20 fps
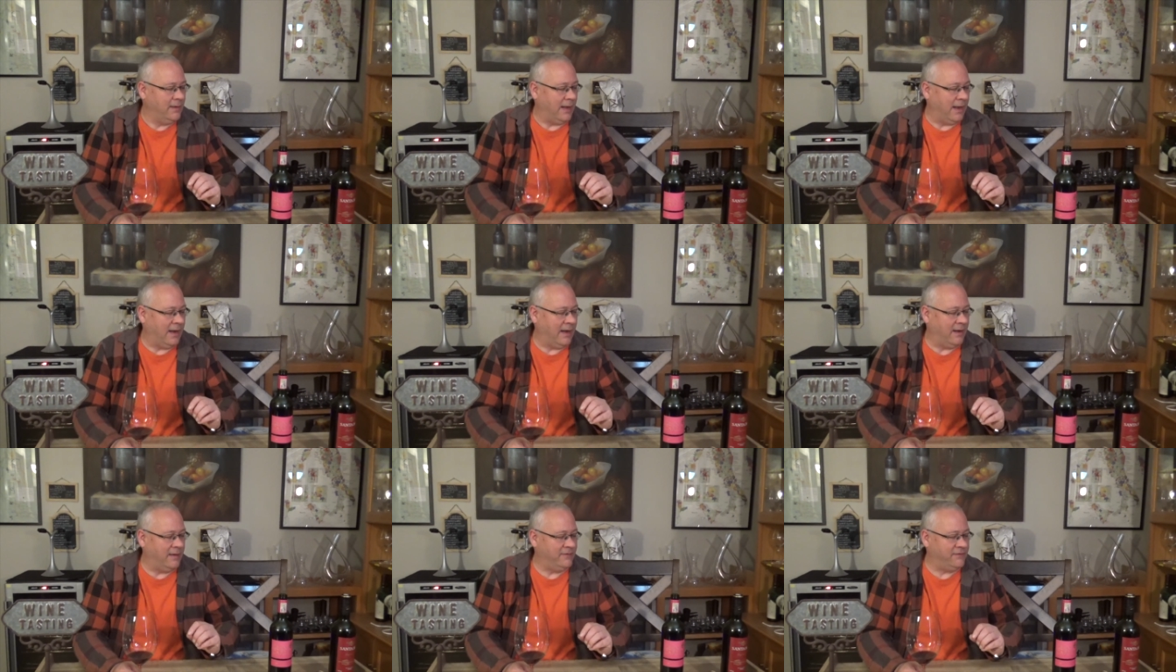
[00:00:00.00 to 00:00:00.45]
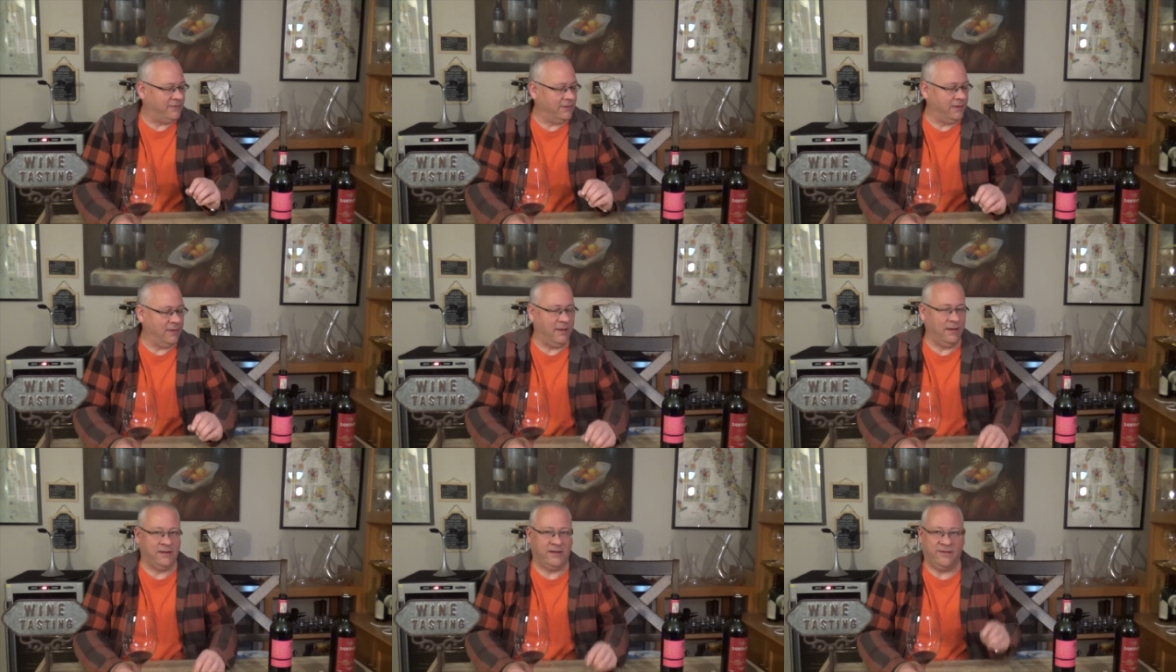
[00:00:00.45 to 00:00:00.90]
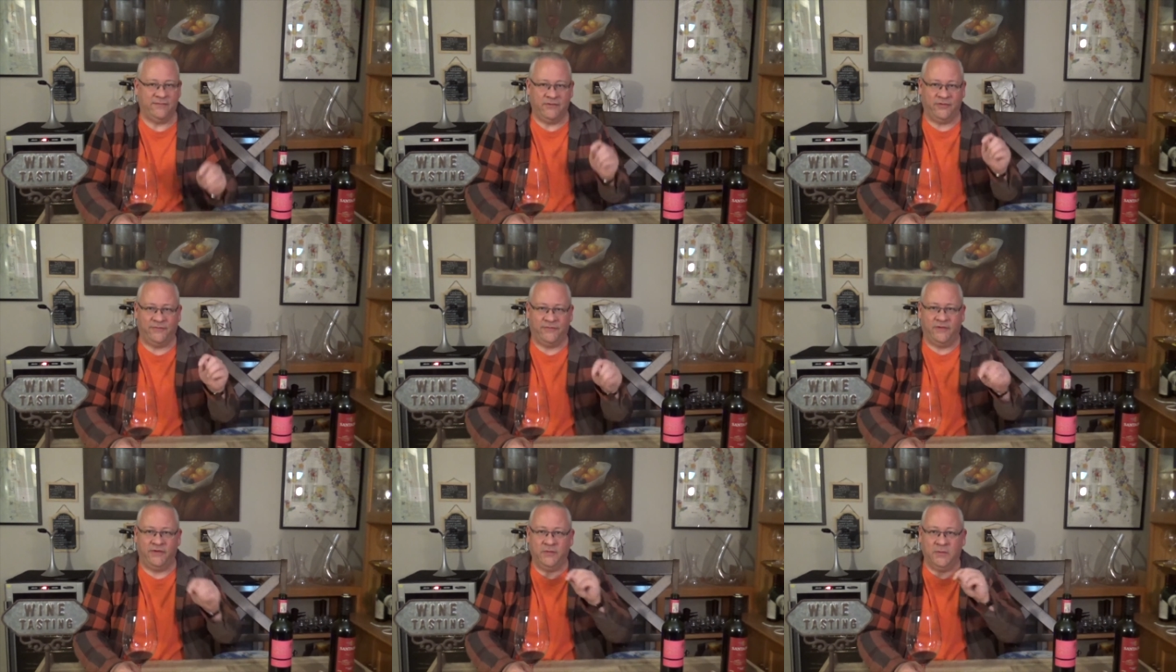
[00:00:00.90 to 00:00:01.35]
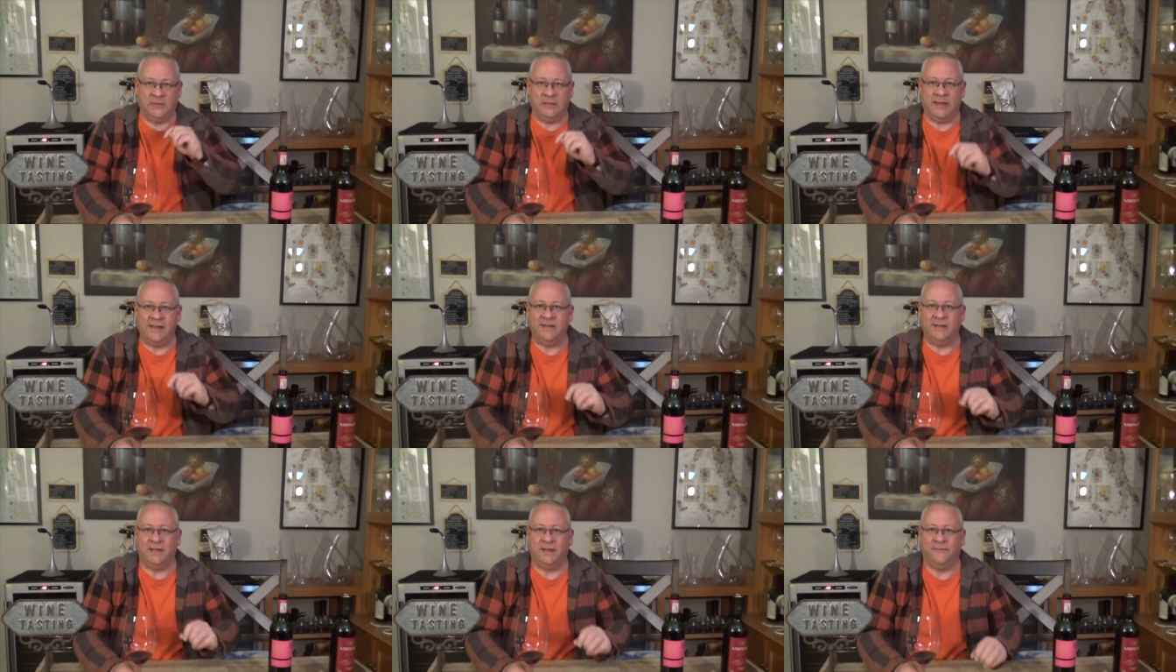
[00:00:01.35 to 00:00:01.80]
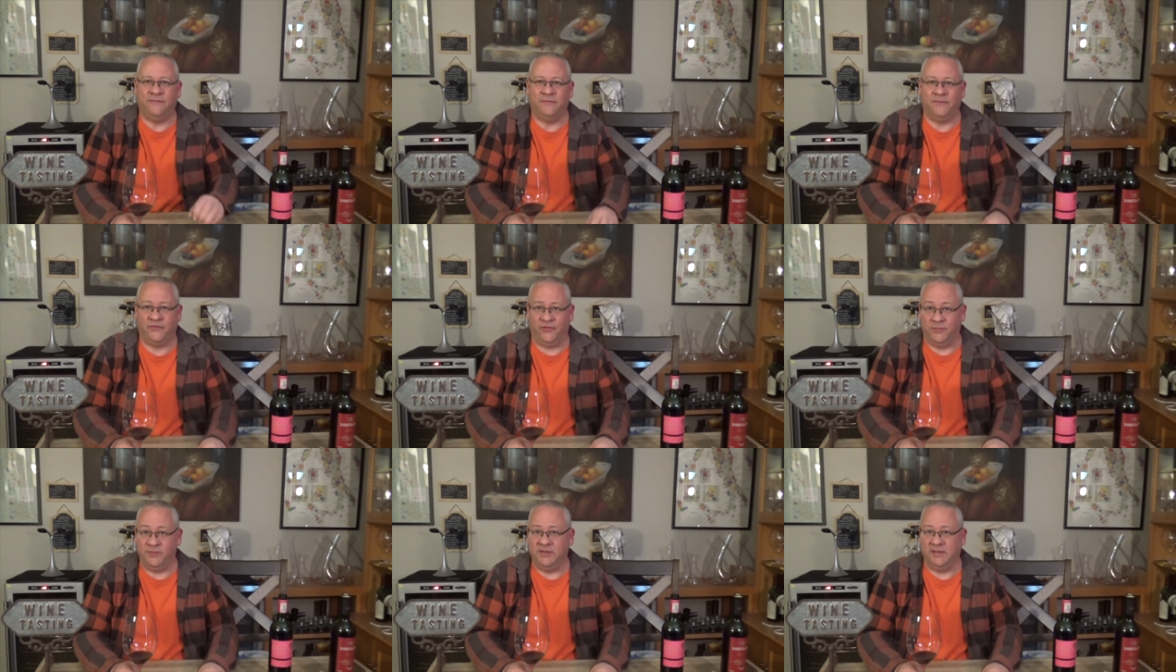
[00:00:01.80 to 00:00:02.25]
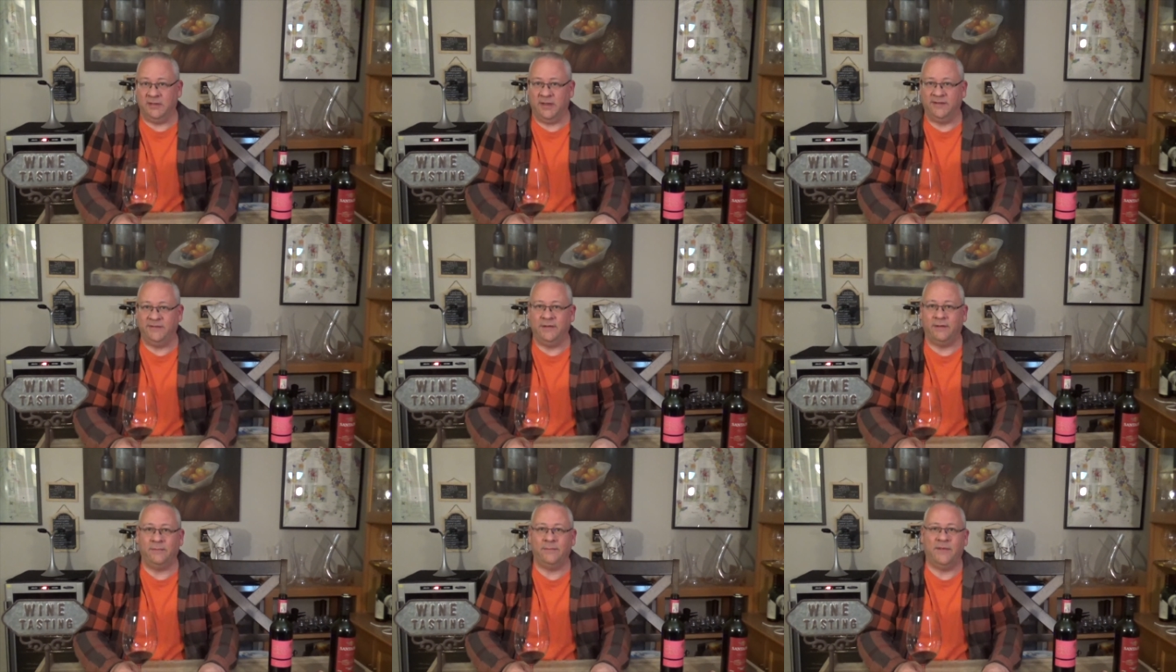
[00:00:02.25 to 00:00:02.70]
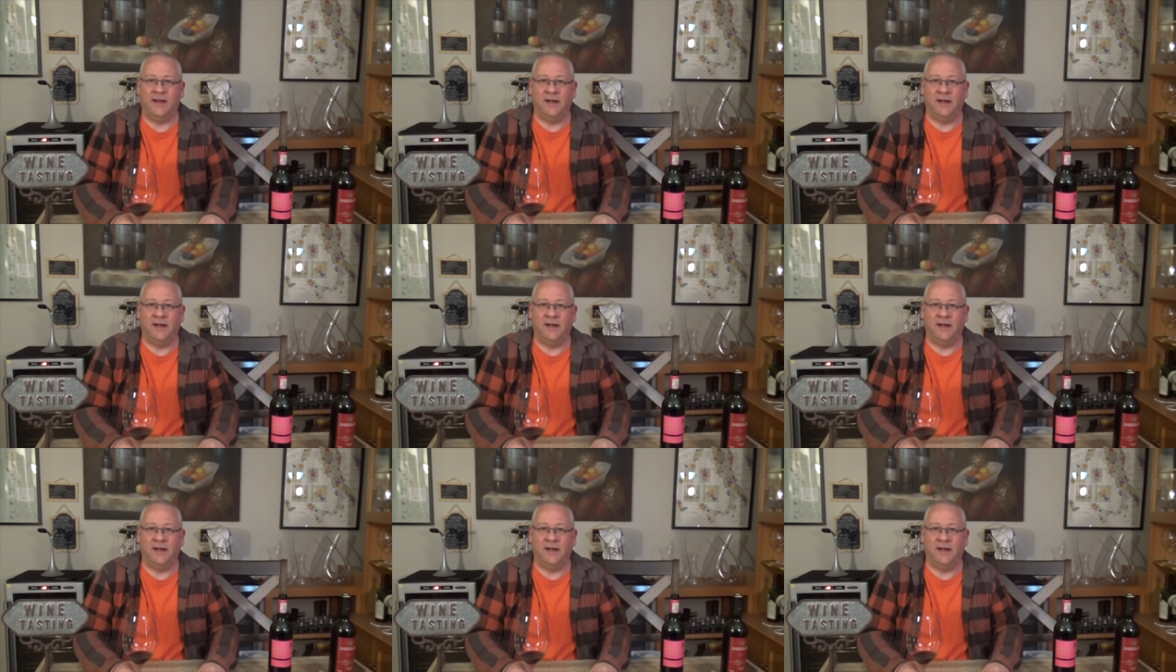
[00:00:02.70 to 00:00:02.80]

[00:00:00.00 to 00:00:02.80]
And give this video a like if you liked it.